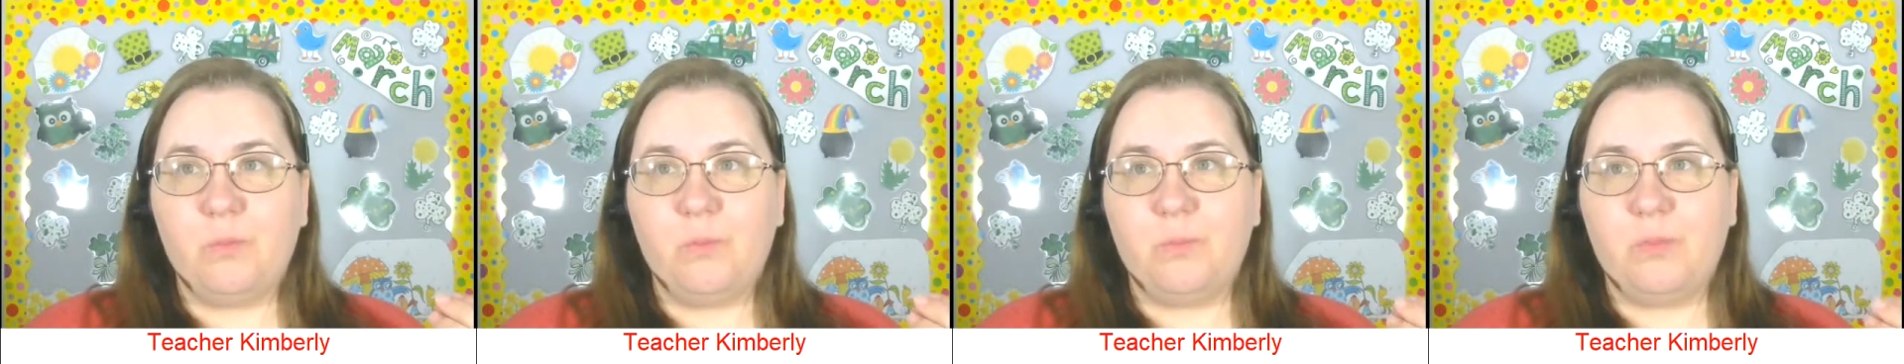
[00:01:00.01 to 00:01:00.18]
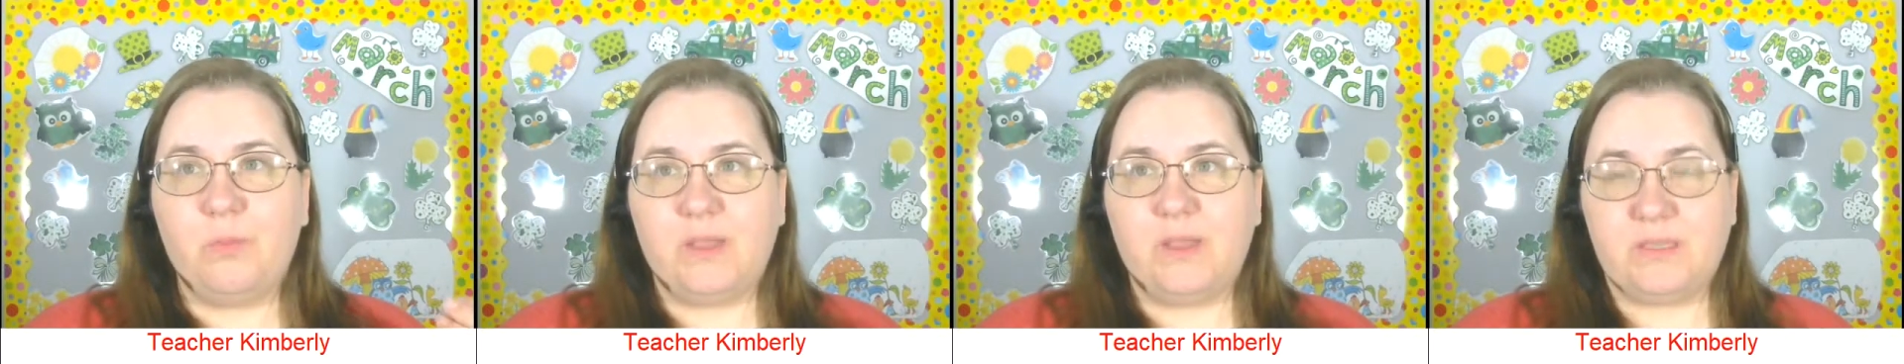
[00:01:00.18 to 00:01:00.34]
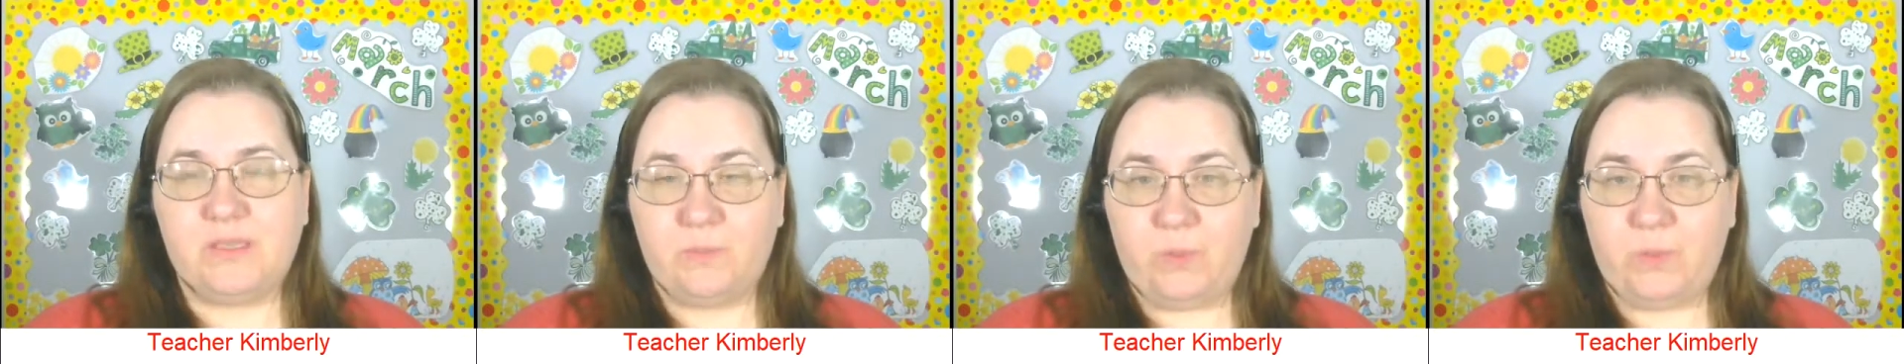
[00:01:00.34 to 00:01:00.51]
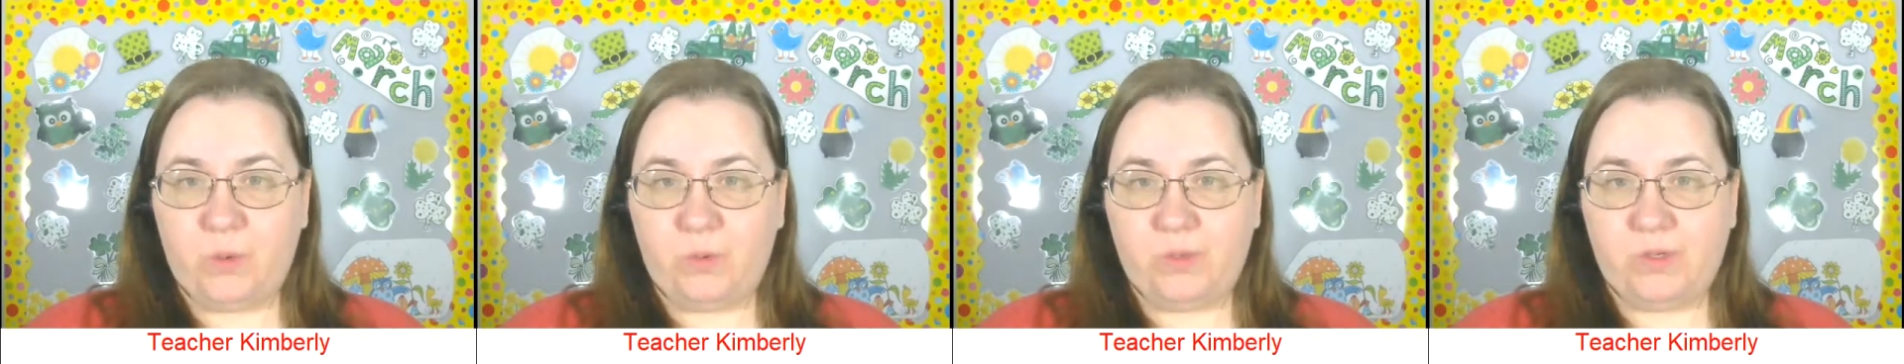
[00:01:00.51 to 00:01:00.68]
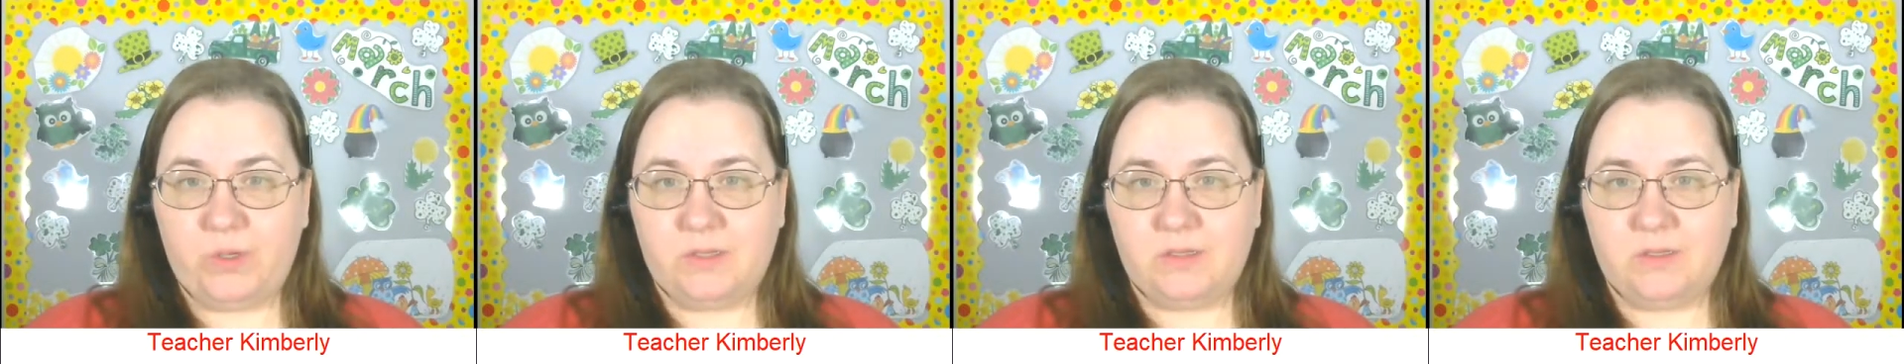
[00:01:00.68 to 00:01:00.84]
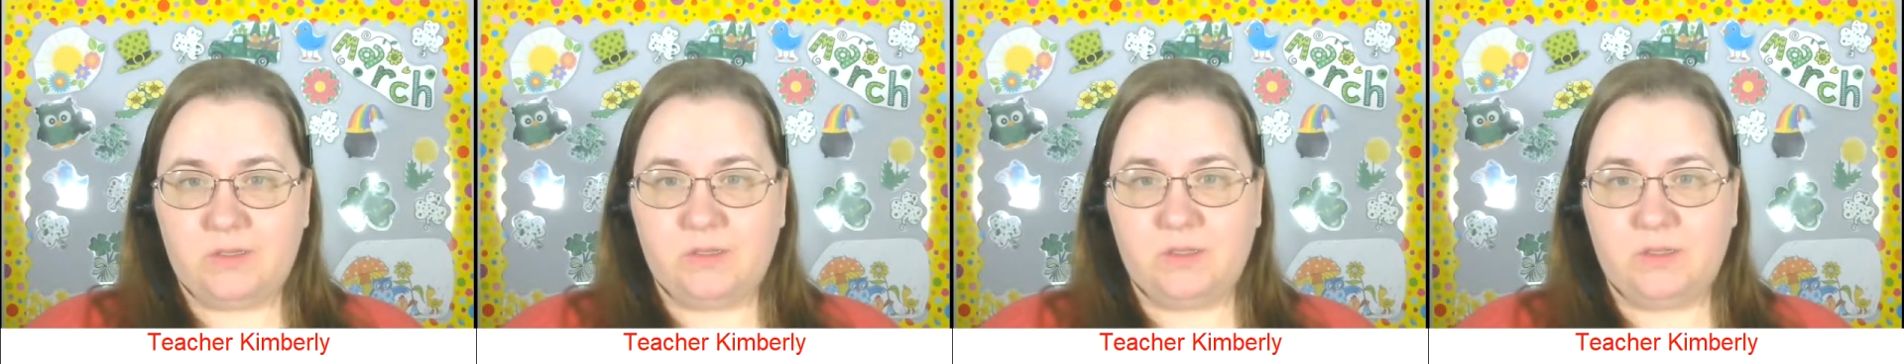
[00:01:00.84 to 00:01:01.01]
plus
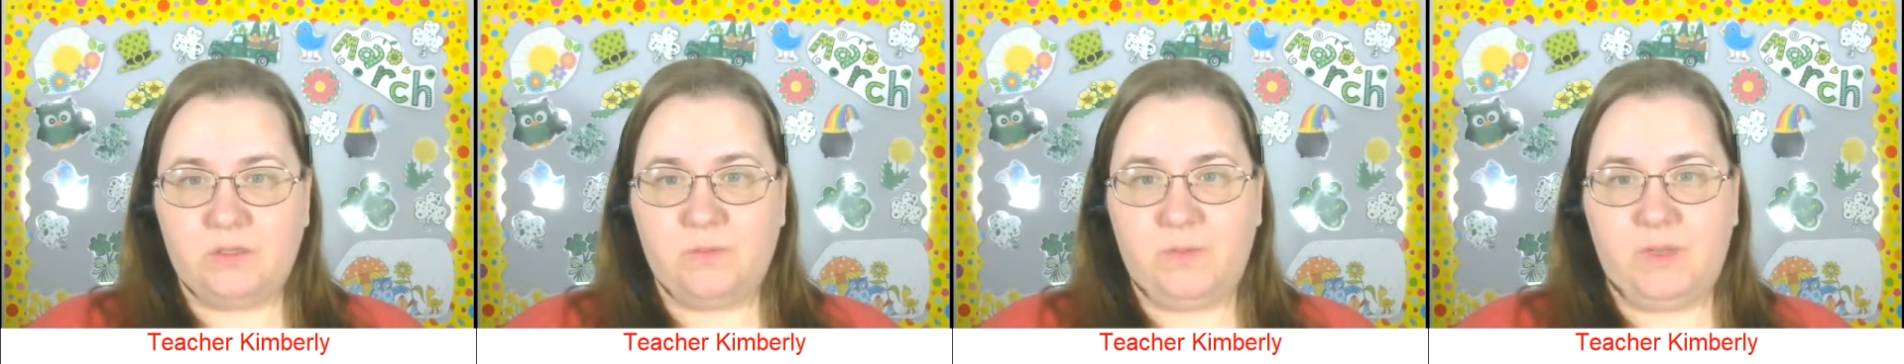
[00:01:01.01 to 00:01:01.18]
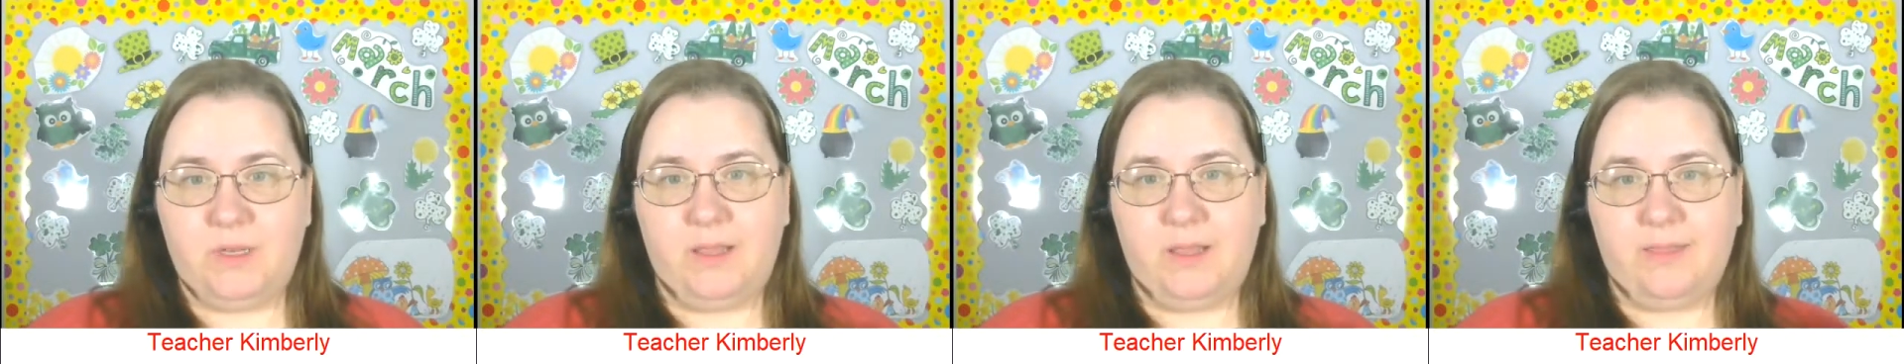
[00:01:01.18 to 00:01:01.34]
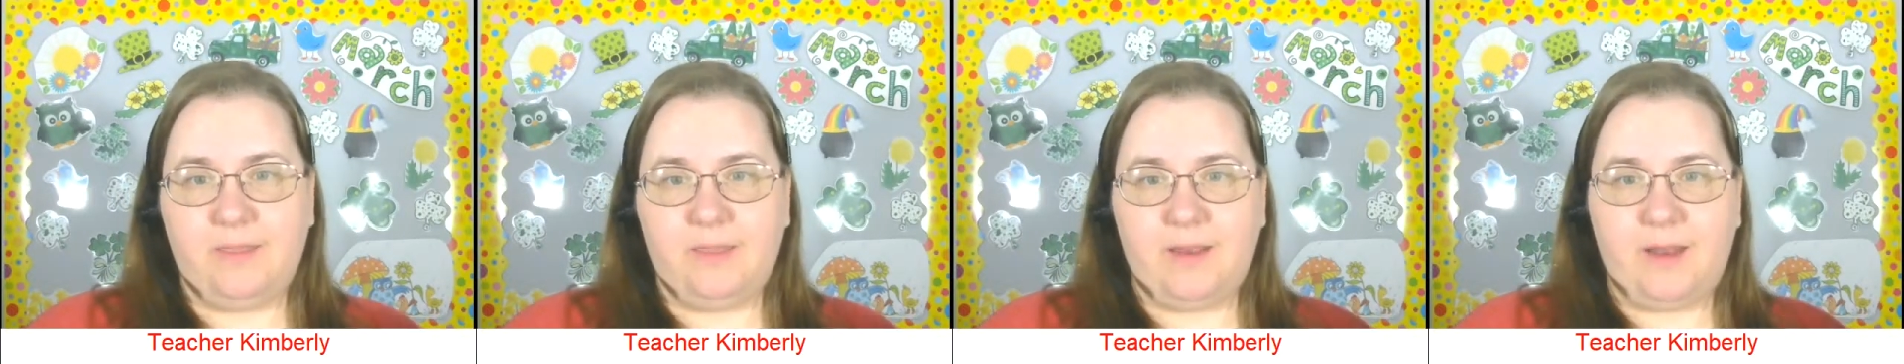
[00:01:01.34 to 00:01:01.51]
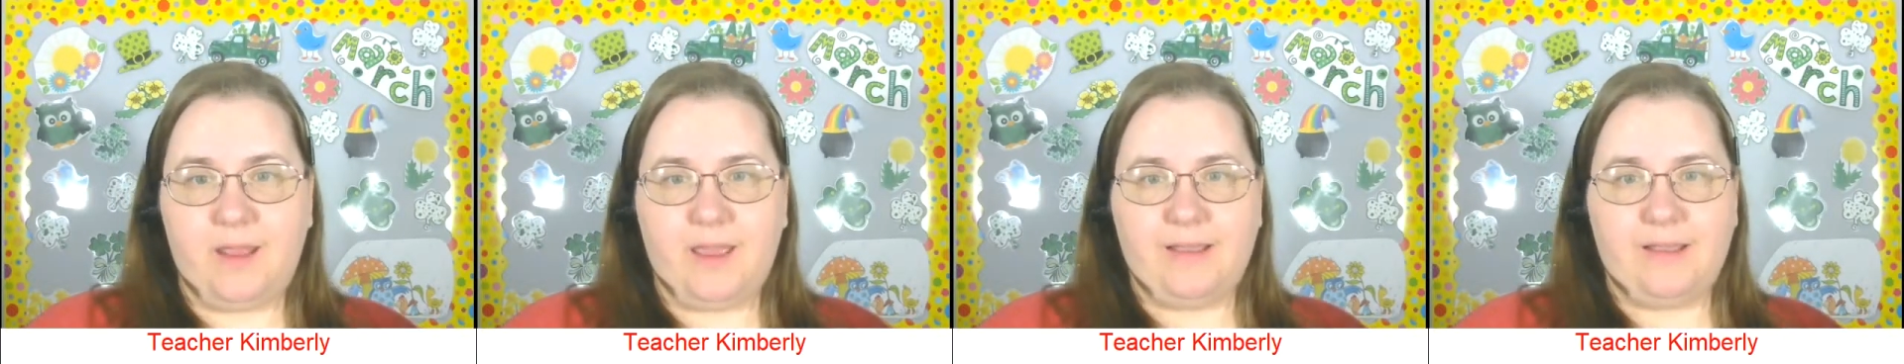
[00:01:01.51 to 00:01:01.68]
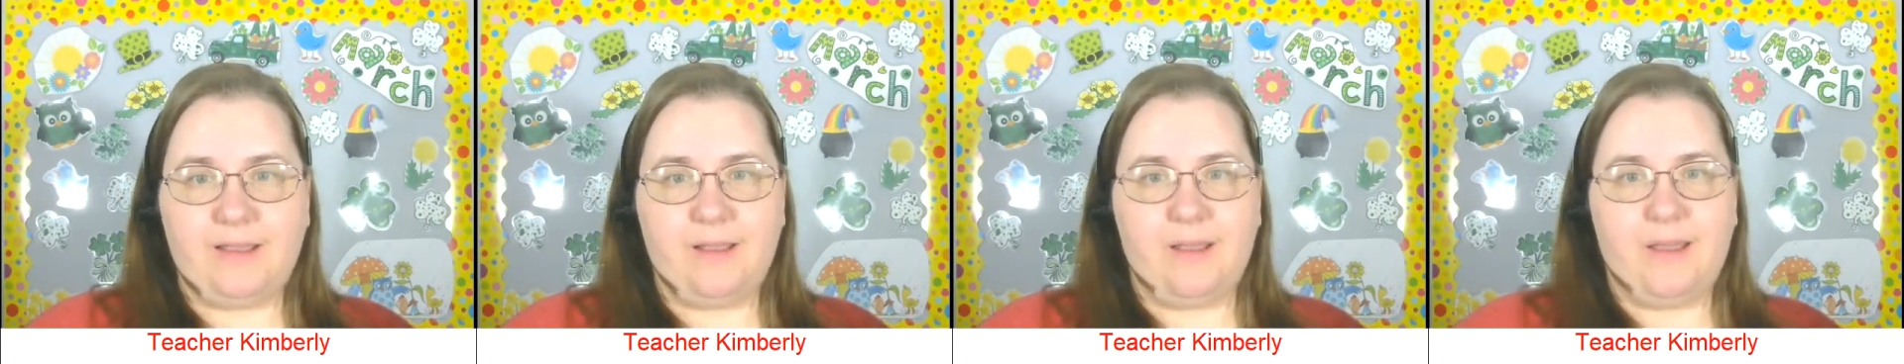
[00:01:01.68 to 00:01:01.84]
bonuses, meaning that I